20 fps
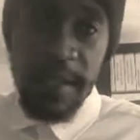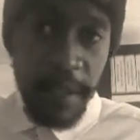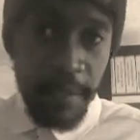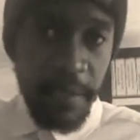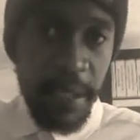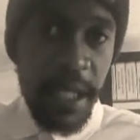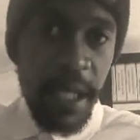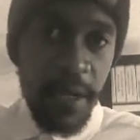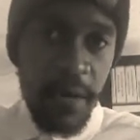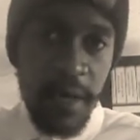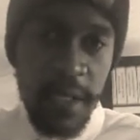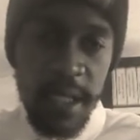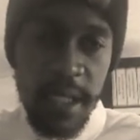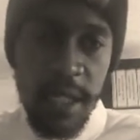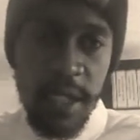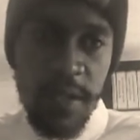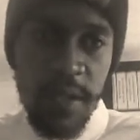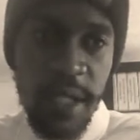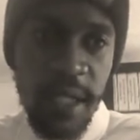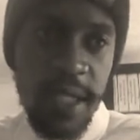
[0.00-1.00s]
the bigger ones,
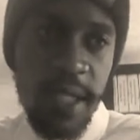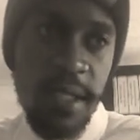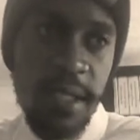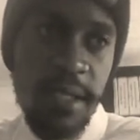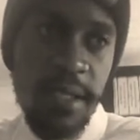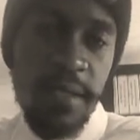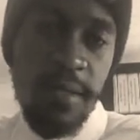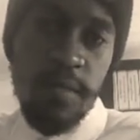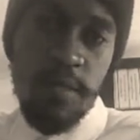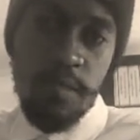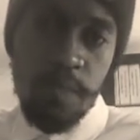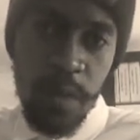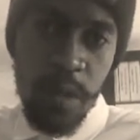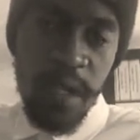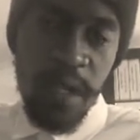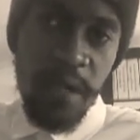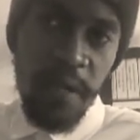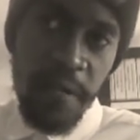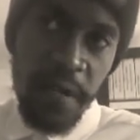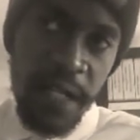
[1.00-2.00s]
actually
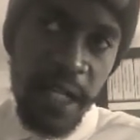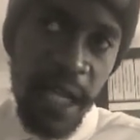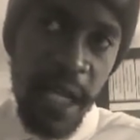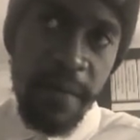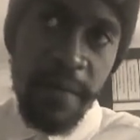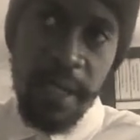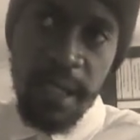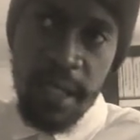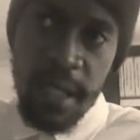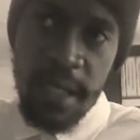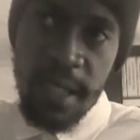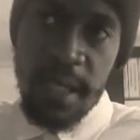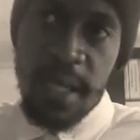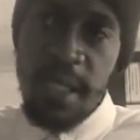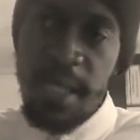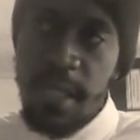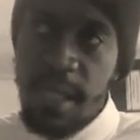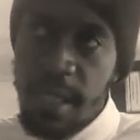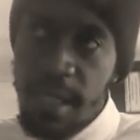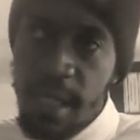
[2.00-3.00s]
every time a
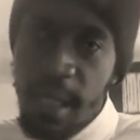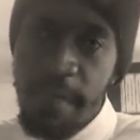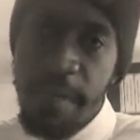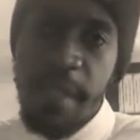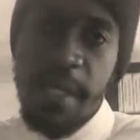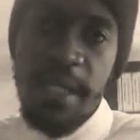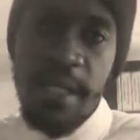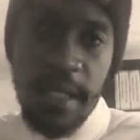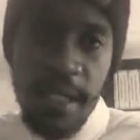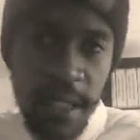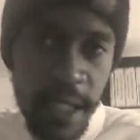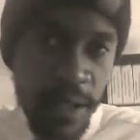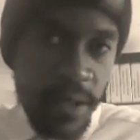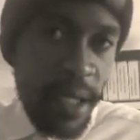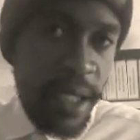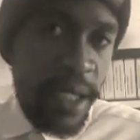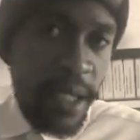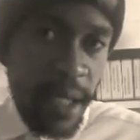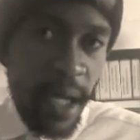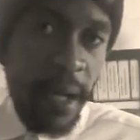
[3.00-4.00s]
transaction is happening, it's
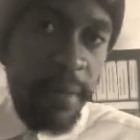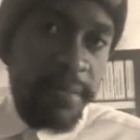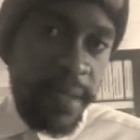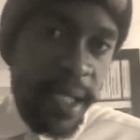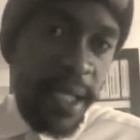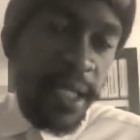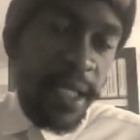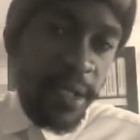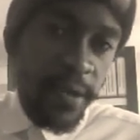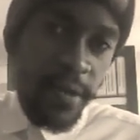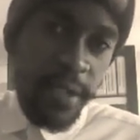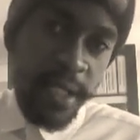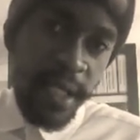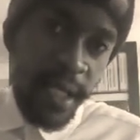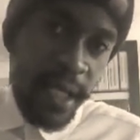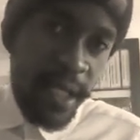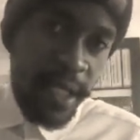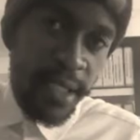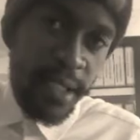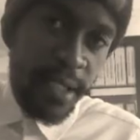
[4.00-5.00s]
actually updating on
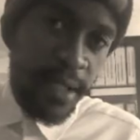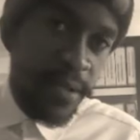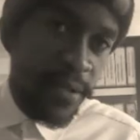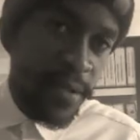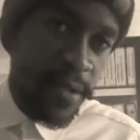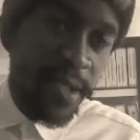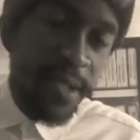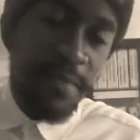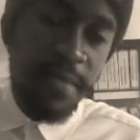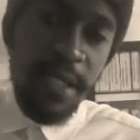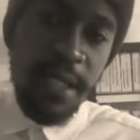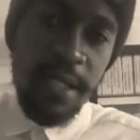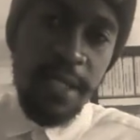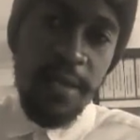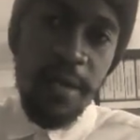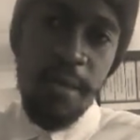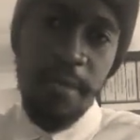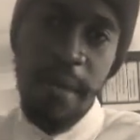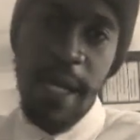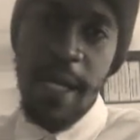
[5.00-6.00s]
the ledger, so it makes
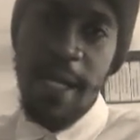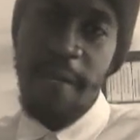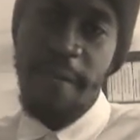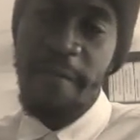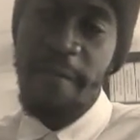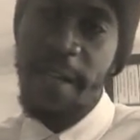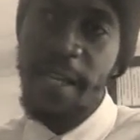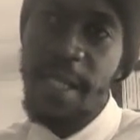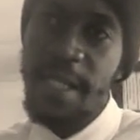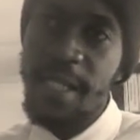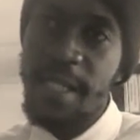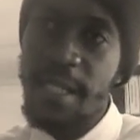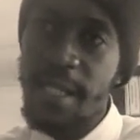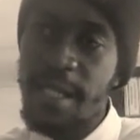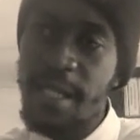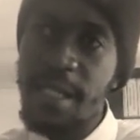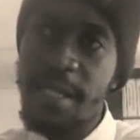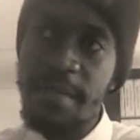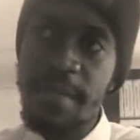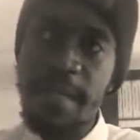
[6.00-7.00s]
compiling financial
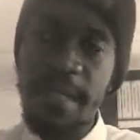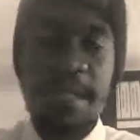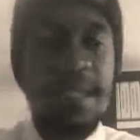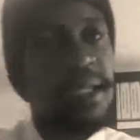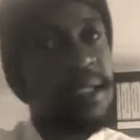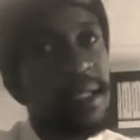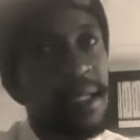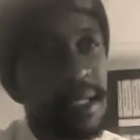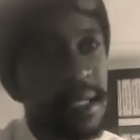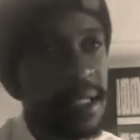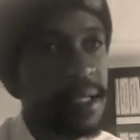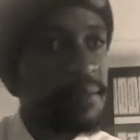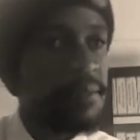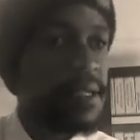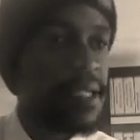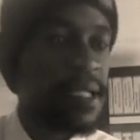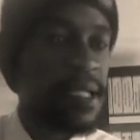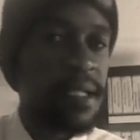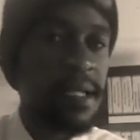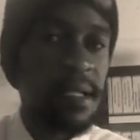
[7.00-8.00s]
statements just a little
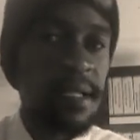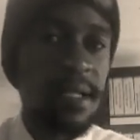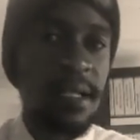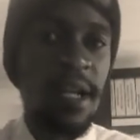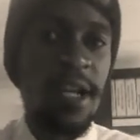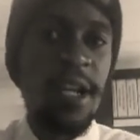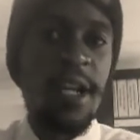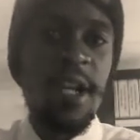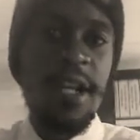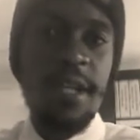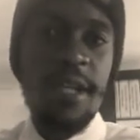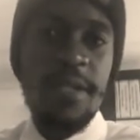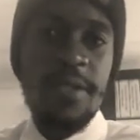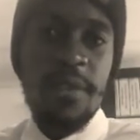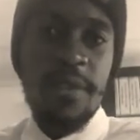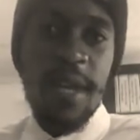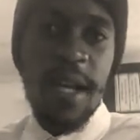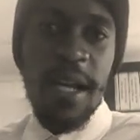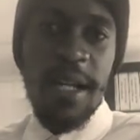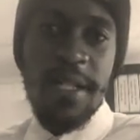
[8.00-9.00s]
bit easier.
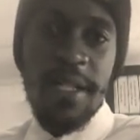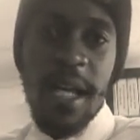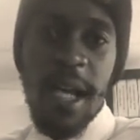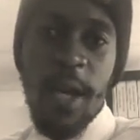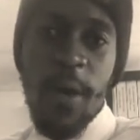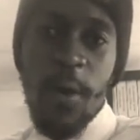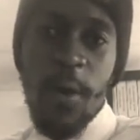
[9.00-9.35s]
So guys, I